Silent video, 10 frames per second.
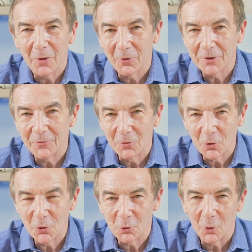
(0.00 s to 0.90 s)
Power
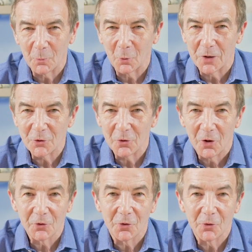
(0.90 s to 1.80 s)
Conversion Corporation,
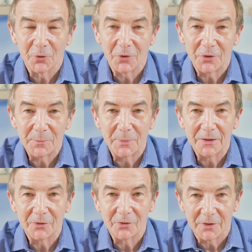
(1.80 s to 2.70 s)
also known as
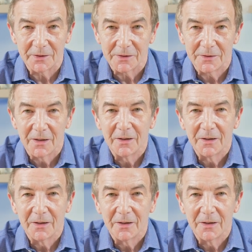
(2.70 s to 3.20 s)
EPC,